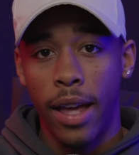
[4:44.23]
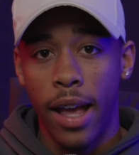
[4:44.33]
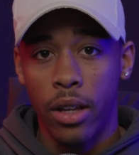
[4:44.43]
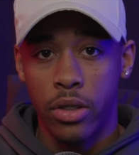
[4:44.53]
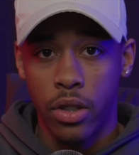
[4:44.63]

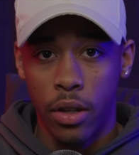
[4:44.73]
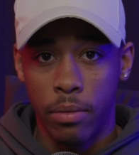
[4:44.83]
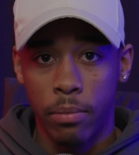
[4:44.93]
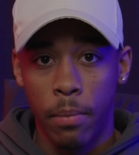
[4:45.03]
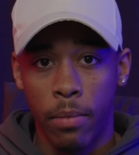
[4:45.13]
L-Sit.
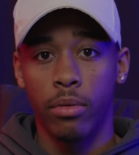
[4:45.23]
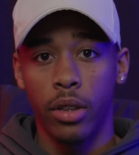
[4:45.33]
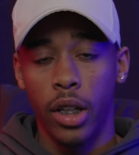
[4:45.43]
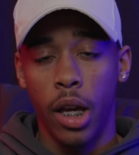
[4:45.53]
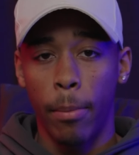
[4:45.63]

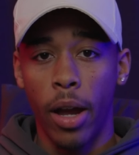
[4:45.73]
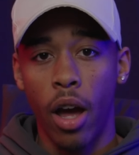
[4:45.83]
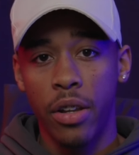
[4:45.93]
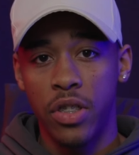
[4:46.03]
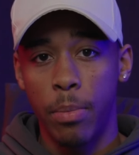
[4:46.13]
In my
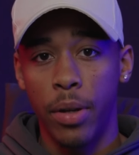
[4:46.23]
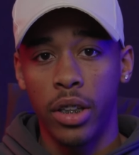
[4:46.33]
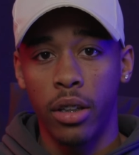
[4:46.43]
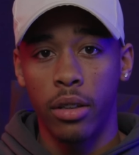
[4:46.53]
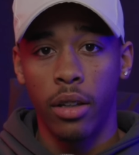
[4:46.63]
honest
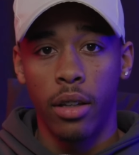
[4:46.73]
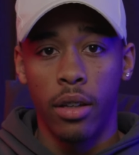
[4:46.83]
opinion,